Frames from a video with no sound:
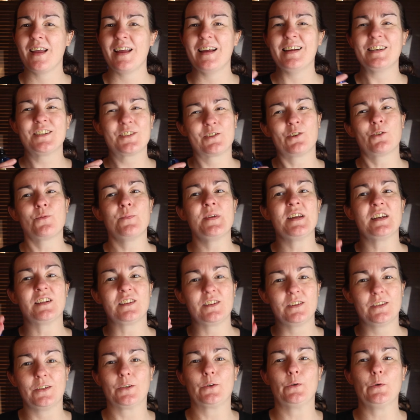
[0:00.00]
It took me a
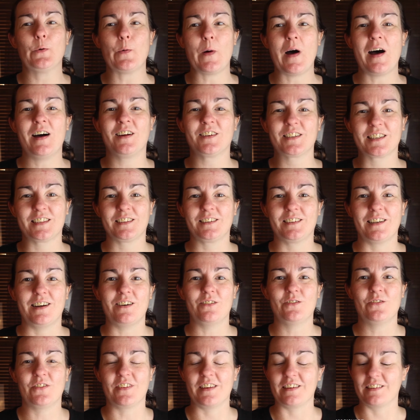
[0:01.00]
little while to
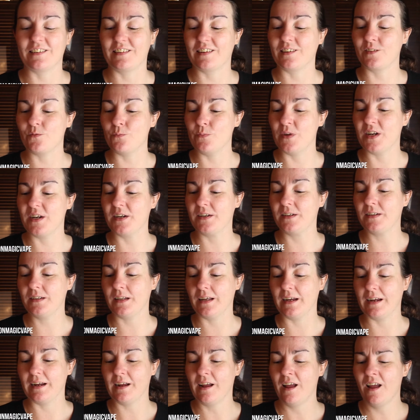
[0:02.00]
love this,
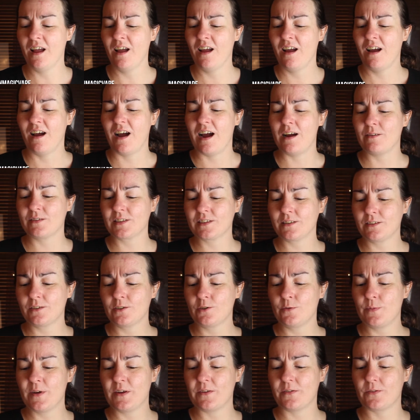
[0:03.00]
admittedly. I was a
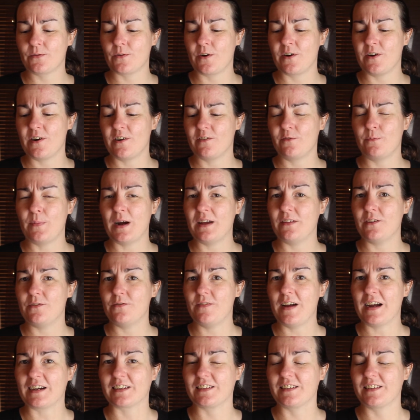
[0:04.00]
little bit thrown off by the
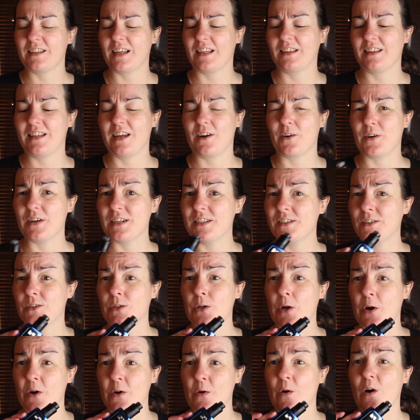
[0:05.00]
fact that there is
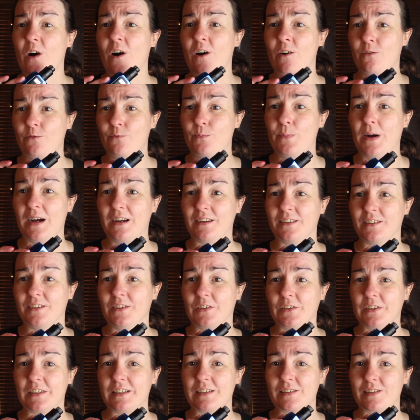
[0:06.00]
no off button
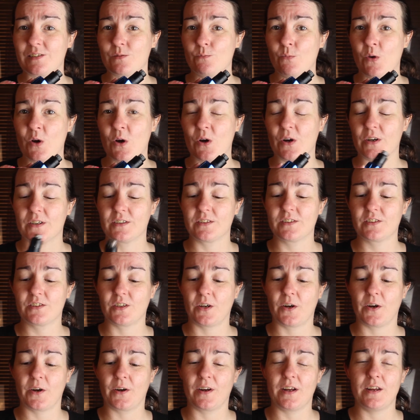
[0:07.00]
on this mod.
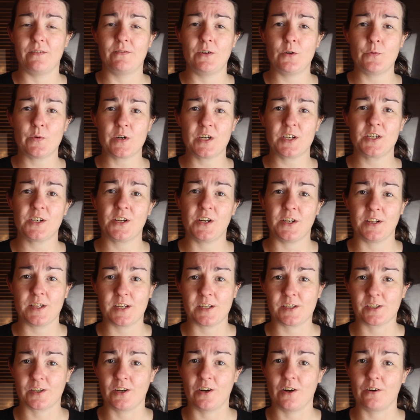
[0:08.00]
So if you want to turn
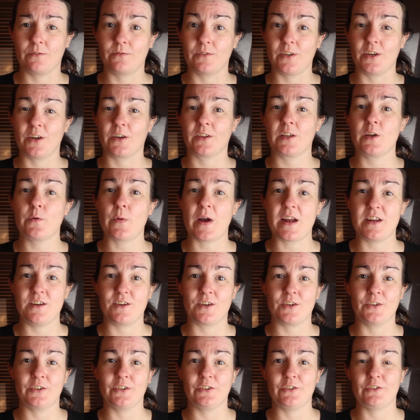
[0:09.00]
this off, the only way you
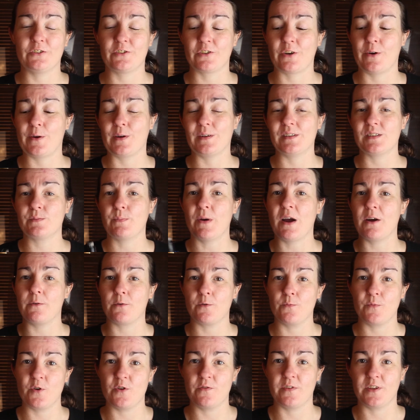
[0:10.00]
can do so is by
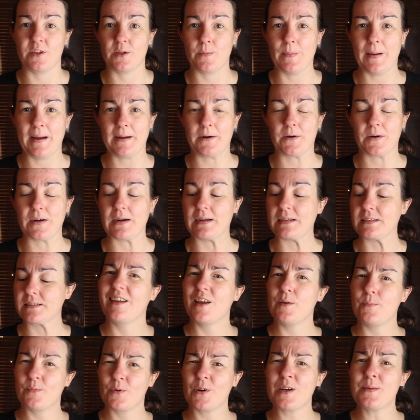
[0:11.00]
removing the batteries.
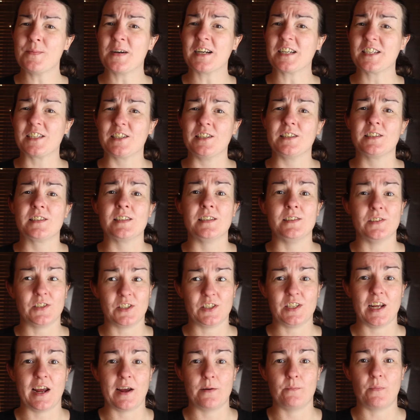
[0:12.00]
It pretty much sits in
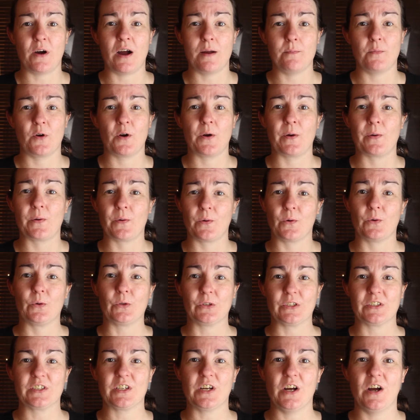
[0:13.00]
standby mode all
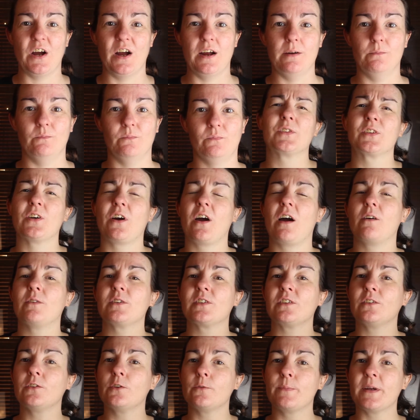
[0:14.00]
the time. So I
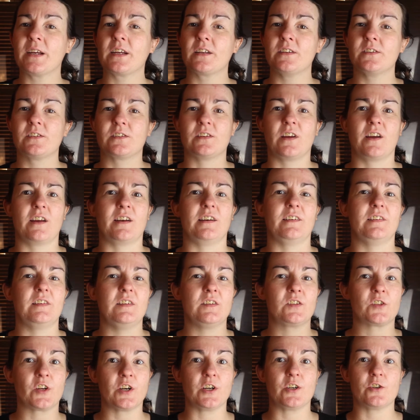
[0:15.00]
was a little bit concerned, is
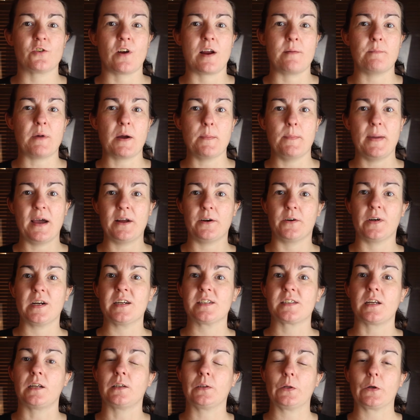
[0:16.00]
this going to drain my
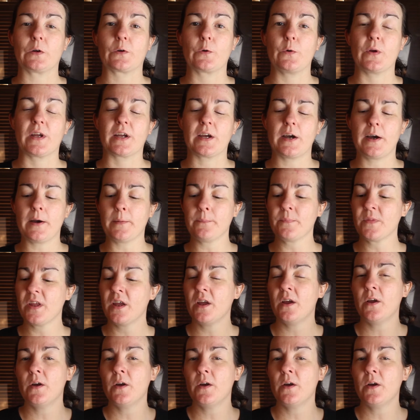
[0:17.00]
batteries a lot quicker?